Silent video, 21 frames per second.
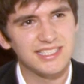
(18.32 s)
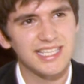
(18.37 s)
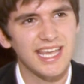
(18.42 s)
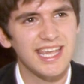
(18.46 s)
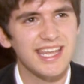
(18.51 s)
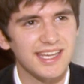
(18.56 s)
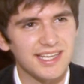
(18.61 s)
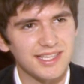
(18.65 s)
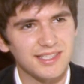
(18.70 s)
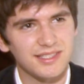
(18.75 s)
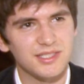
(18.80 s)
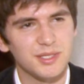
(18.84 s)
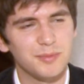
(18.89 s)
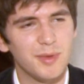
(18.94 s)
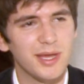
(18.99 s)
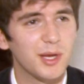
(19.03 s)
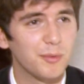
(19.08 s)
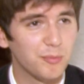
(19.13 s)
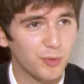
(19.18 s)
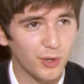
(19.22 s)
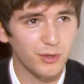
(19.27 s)
take to
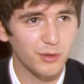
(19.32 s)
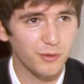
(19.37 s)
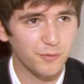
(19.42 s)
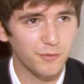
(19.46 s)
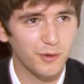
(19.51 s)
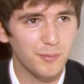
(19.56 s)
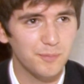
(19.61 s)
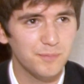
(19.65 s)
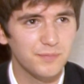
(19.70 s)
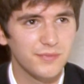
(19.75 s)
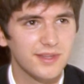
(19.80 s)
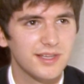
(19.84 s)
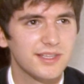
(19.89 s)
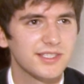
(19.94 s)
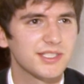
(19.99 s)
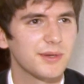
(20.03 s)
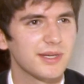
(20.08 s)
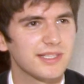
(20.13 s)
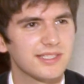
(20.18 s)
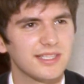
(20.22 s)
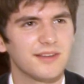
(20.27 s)
make a product from.
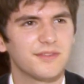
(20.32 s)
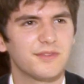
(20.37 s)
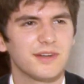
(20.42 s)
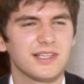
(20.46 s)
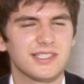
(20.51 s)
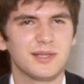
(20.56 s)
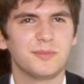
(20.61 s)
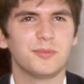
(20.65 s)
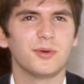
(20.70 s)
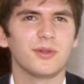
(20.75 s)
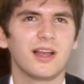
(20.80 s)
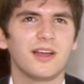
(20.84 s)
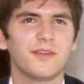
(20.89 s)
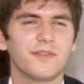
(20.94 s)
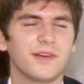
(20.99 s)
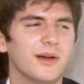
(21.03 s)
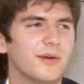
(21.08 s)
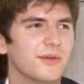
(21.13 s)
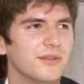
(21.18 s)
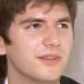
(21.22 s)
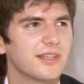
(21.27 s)
So for example, I
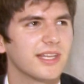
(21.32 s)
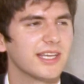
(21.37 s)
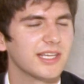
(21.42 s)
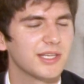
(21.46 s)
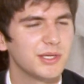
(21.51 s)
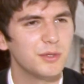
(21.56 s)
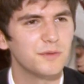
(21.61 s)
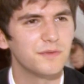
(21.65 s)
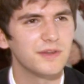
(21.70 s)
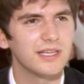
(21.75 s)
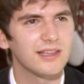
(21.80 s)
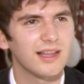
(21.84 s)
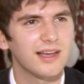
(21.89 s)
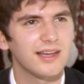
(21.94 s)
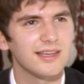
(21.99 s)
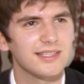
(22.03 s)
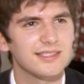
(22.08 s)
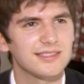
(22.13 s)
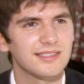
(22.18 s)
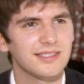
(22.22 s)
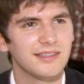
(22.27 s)
found UV
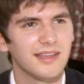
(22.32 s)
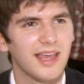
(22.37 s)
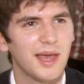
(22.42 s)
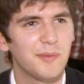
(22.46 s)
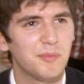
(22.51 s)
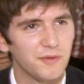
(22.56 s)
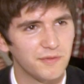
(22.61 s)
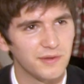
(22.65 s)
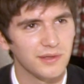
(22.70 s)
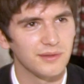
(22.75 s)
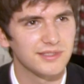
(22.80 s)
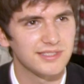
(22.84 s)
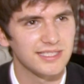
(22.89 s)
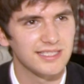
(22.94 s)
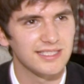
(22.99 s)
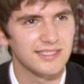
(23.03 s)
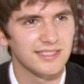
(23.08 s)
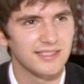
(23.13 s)
lights and HEPA filters